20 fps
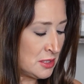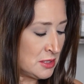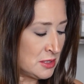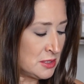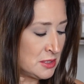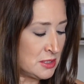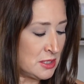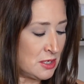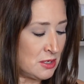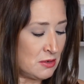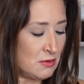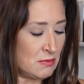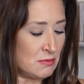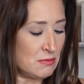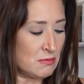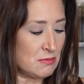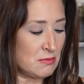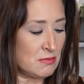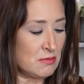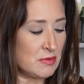So
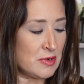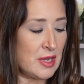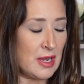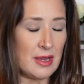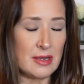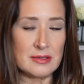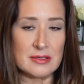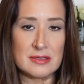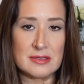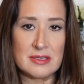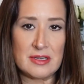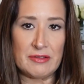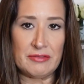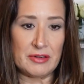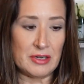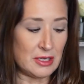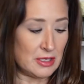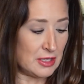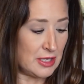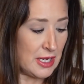yes,
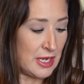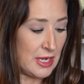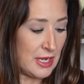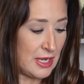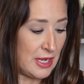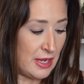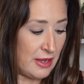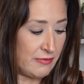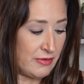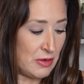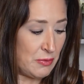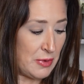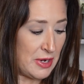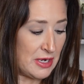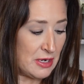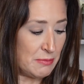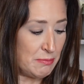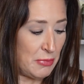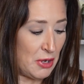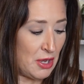definitely a heavy
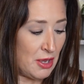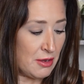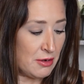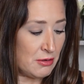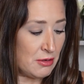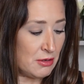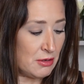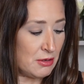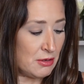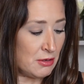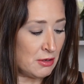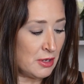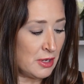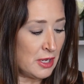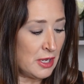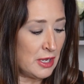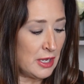weighted bottle.